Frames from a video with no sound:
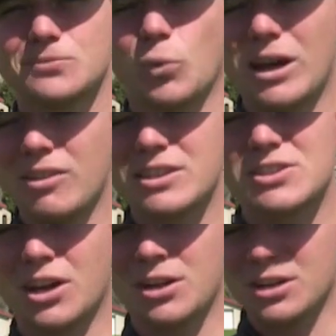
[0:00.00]
While it's
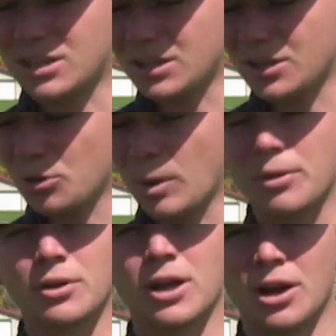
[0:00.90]
unclear
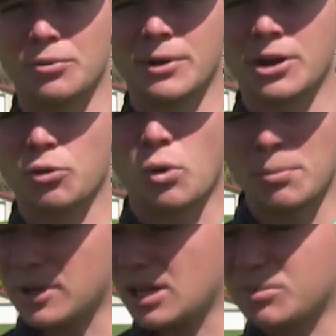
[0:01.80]
whether or not Ringer will
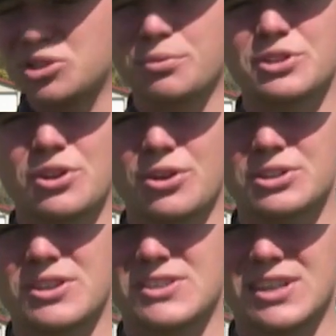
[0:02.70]
be able to return
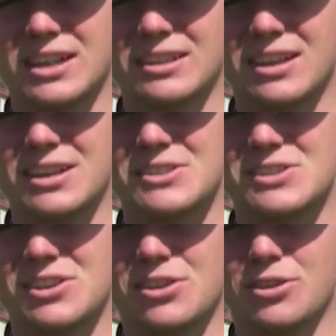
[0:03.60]
to the
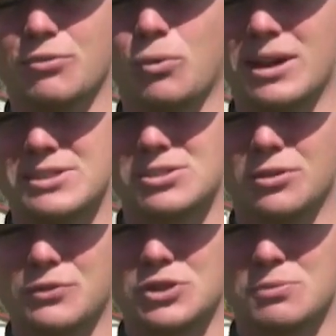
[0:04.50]
sidelines here of White
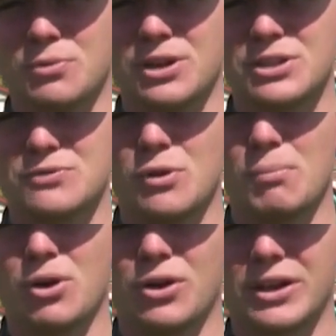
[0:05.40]
Sulphur Springs
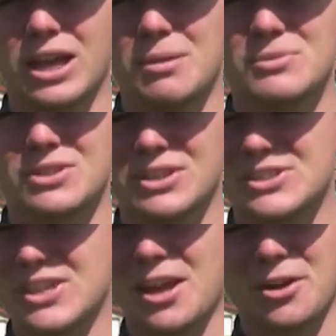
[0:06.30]
football games on
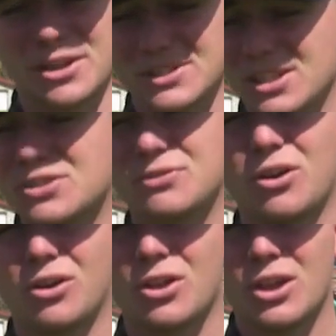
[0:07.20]
Saturdays this
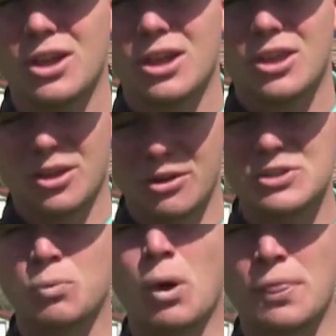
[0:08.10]
fall, there
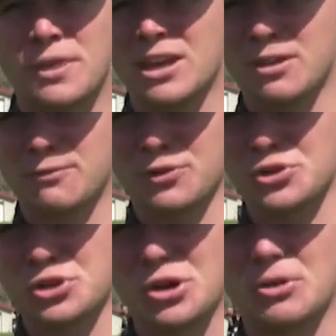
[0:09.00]
is one thing for
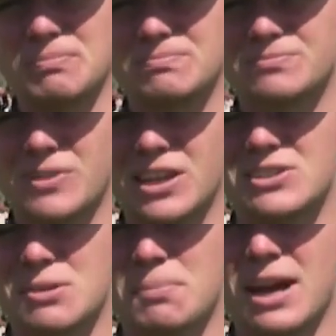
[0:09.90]
sure.
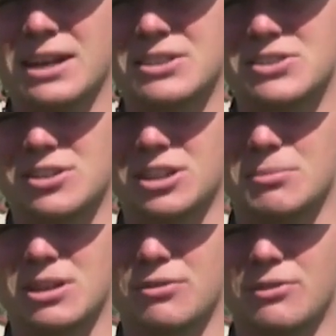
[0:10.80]
His impact is certainly
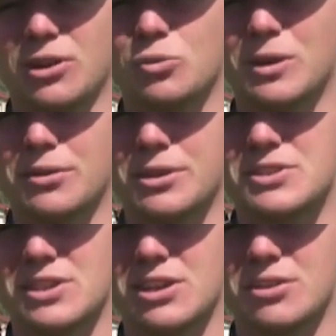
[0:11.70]
being felt whether
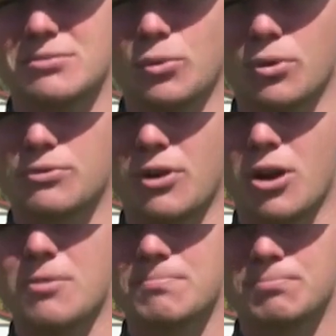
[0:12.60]
it's near or
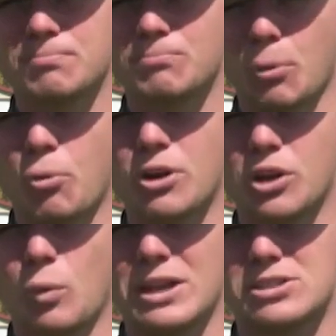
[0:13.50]
far. Reporting
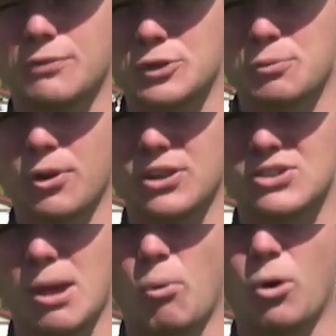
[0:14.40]
in White Sulphur Springs,
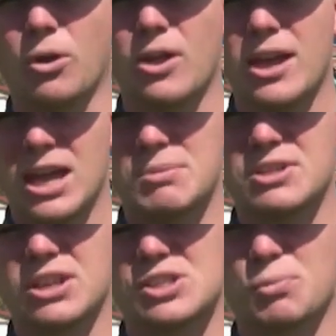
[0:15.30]
Sam Hoyle,
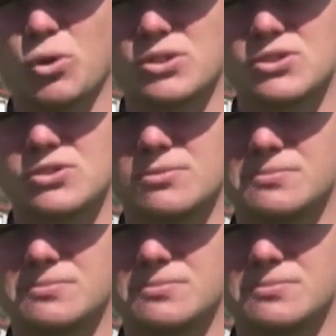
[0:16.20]
MTN Sports.